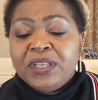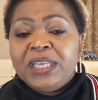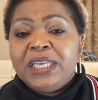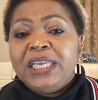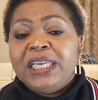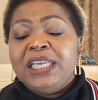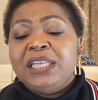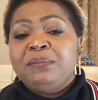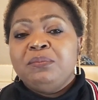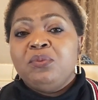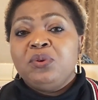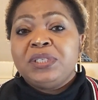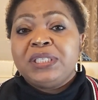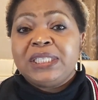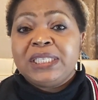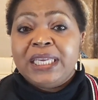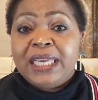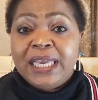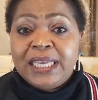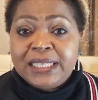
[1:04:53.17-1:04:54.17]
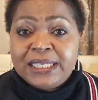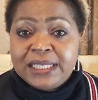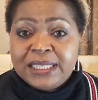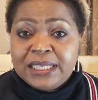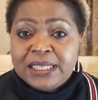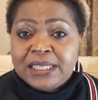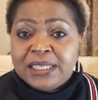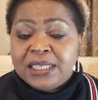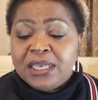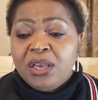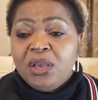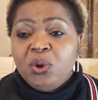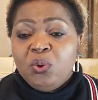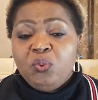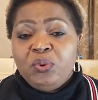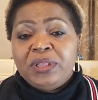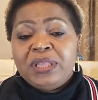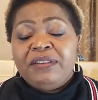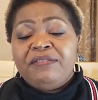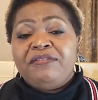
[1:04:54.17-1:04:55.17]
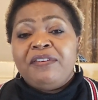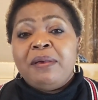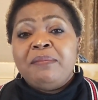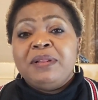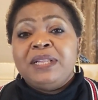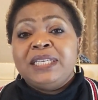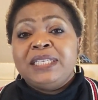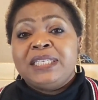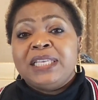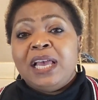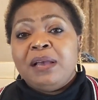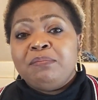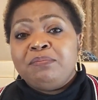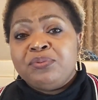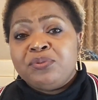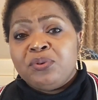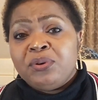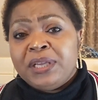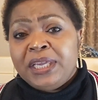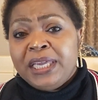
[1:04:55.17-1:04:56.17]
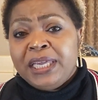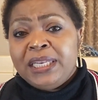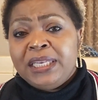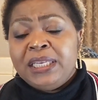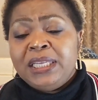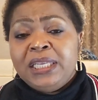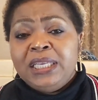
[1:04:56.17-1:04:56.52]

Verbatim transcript: in most cases, when the families are broken,